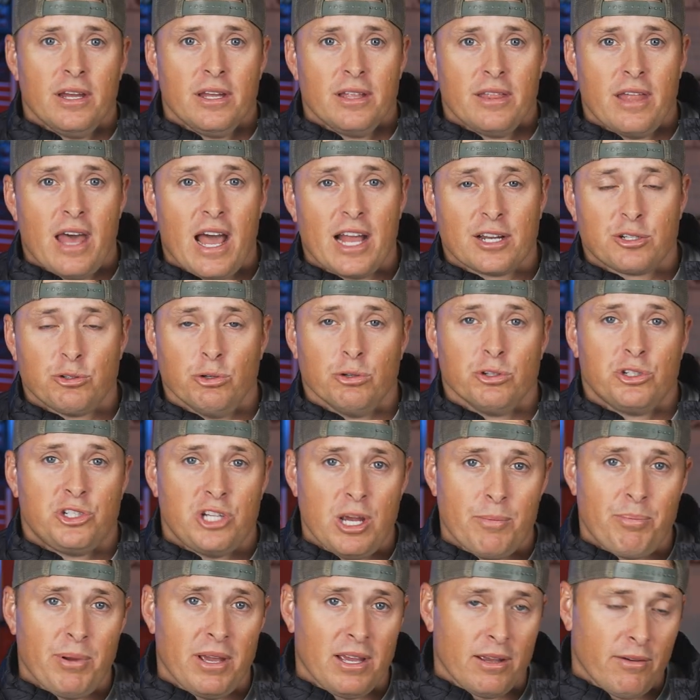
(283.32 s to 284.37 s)
The actual
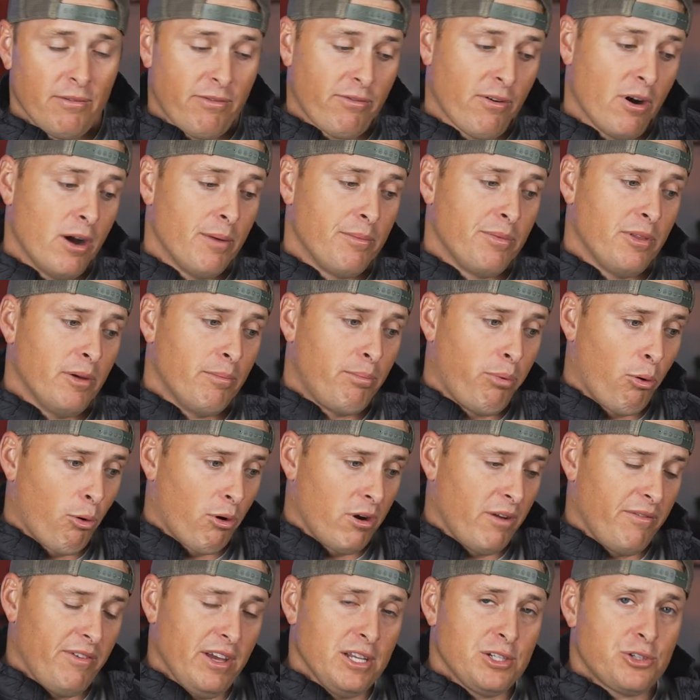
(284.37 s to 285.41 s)
shipping from the
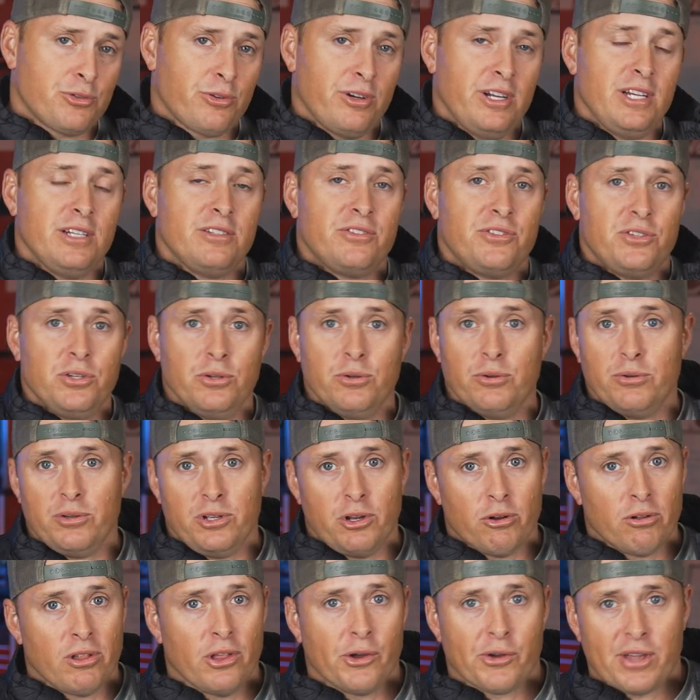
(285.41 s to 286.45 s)
port of entry to
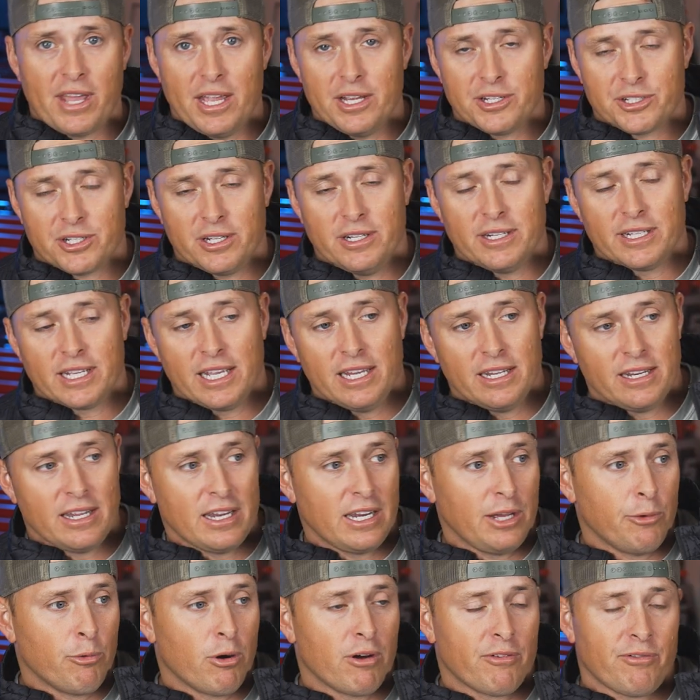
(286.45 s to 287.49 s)
your location, again,
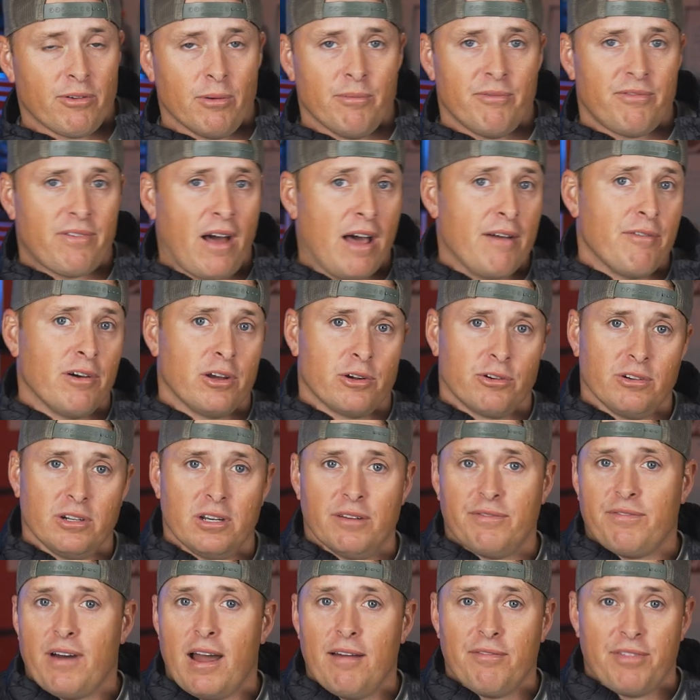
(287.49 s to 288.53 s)
anywhere from $500
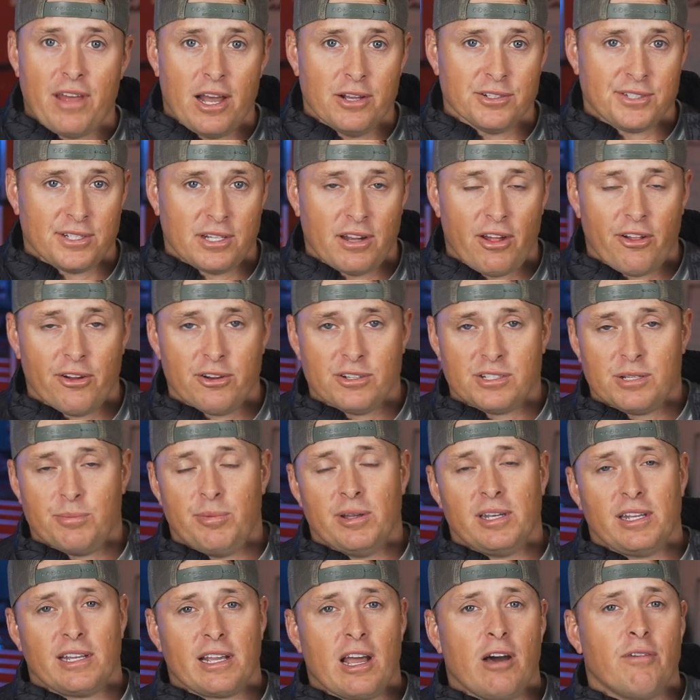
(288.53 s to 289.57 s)
to $5,000,
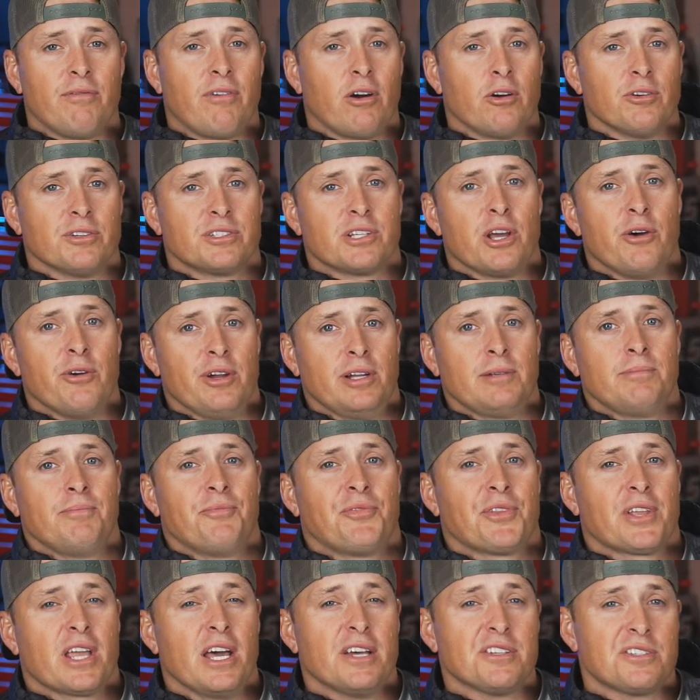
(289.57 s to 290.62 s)
depending how far it's going.
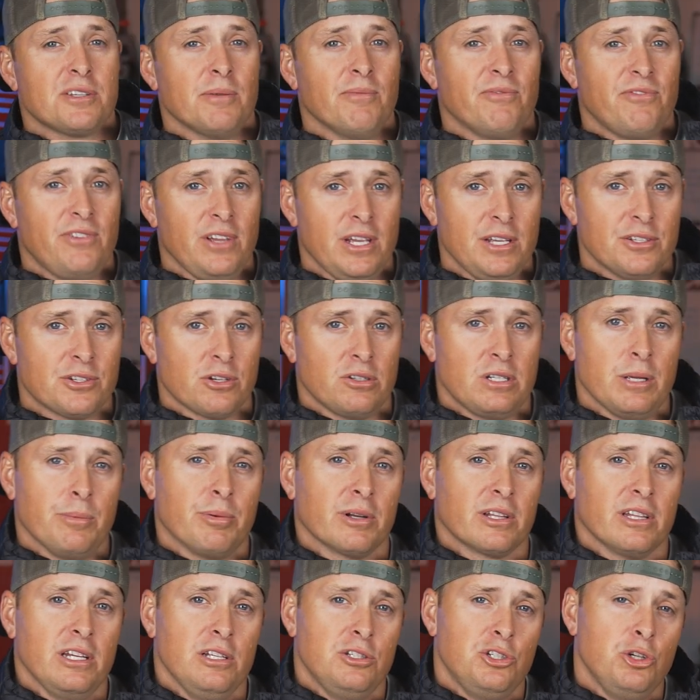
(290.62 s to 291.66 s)
Custom fees are
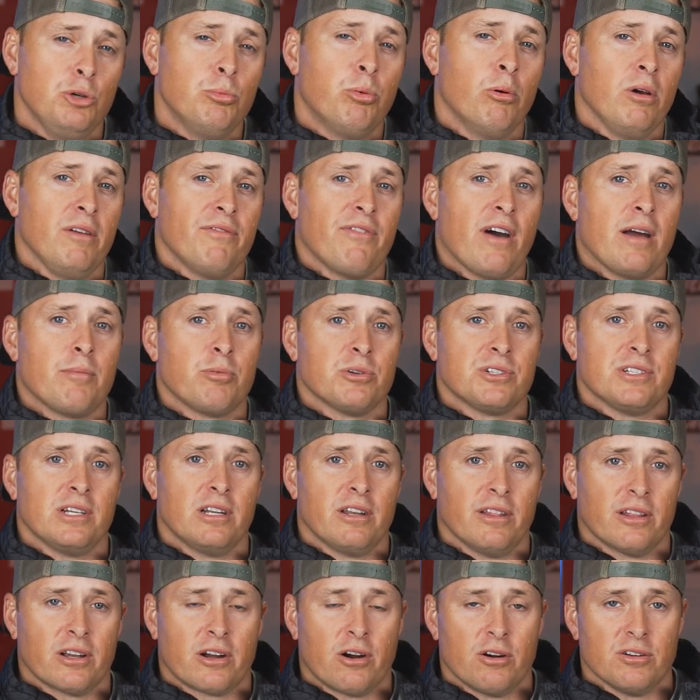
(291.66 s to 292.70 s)
typically
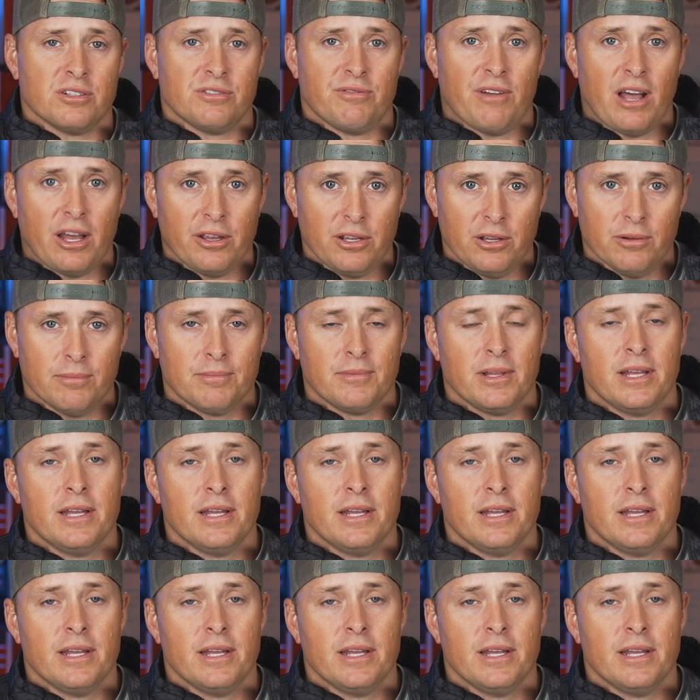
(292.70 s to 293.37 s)
2.5% of the car's value.